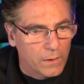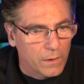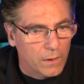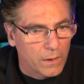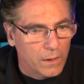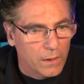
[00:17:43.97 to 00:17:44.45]

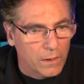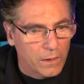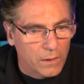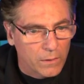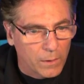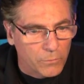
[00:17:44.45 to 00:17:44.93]

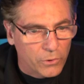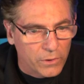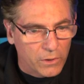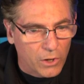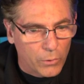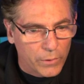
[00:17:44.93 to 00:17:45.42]
And I'm going
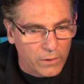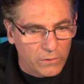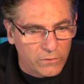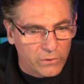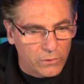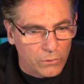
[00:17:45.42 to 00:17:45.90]
to go
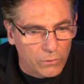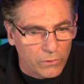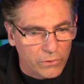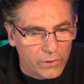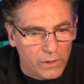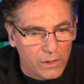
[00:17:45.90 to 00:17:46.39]
into
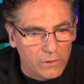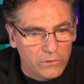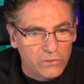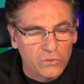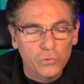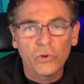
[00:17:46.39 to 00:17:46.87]
the
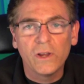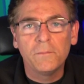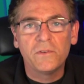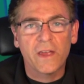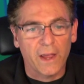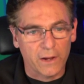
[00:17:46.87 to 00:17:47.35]

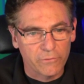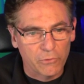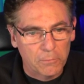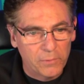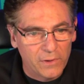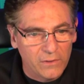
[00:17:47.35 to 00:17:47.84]
Stream Deck
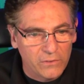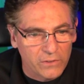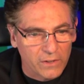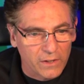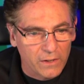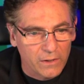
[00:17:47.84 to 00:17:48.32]
for
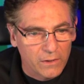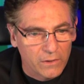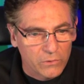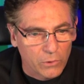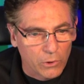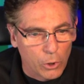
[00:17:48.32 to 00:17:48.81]
PC.
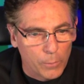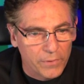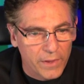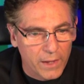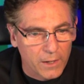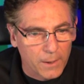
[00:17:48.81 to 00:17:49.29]
So we'll
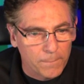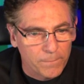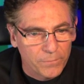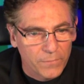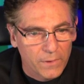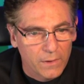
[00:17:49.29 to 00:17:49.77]
open that up
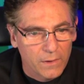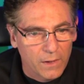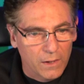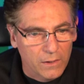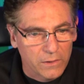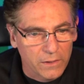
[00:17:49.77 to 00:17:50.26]

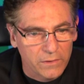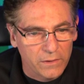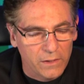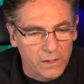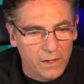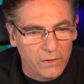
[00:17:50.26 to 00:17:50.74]
and click
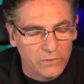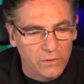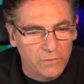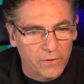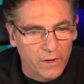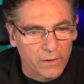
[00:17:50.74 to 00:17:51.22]
the
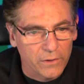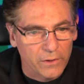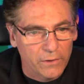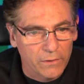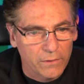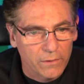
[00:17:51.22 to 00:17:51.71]
exe file
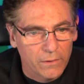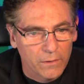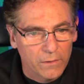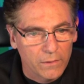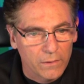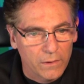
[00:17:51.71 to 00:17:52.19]
here.
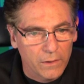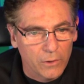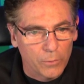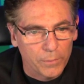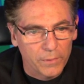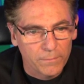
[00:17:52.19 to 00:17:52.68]
Hit
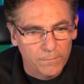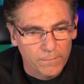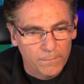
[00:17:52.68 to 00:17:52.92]
open.